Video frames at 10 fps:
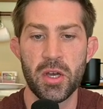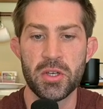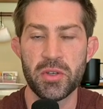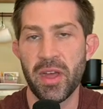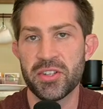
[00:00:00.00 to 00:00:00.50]

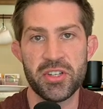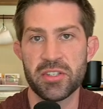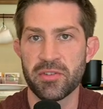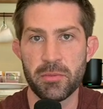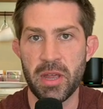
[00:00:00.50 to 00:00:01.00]
So that's
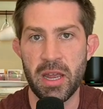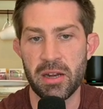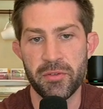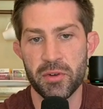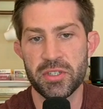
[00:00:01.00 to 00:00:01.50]
just for me. And
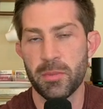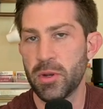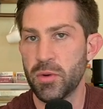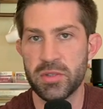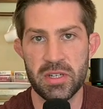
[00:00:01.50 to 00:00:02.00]
if you're
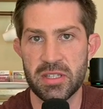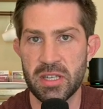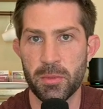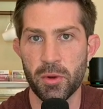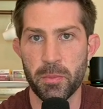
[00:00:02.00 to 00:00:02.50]
somebody who's in a
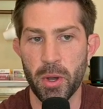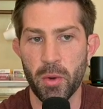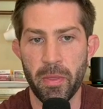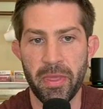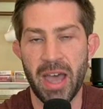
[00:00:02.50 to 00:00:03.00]
similar
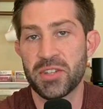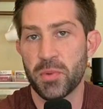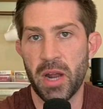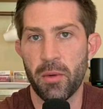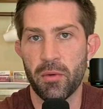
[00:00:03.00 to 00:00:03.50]
boat, that's
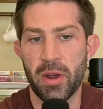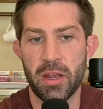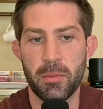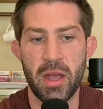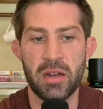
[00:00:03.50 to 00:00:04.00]
what I would
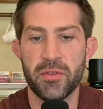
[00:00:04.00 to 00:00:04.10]
recommend.